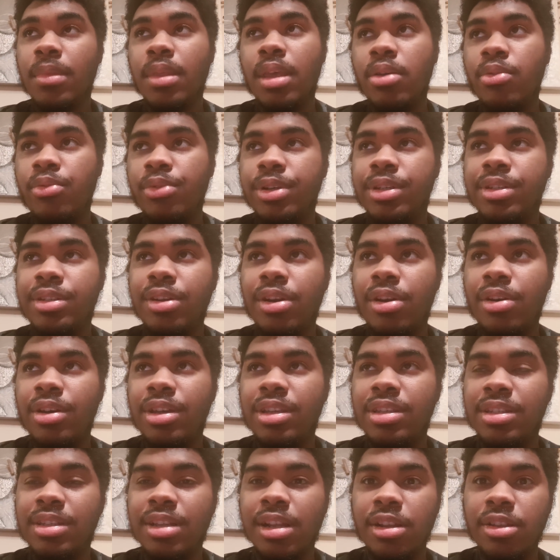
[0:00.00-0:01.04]
Which, he's
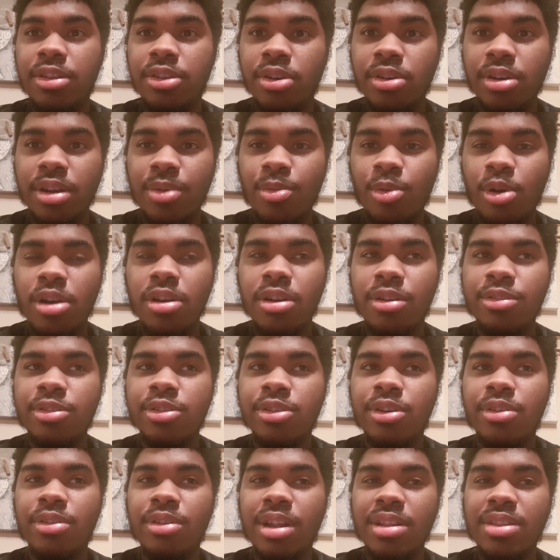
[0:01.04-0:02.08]
still young and whatnot,
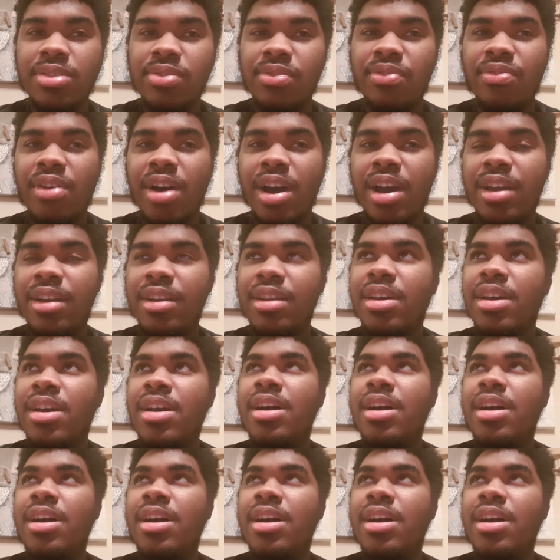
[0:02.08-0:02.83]
so that's fine.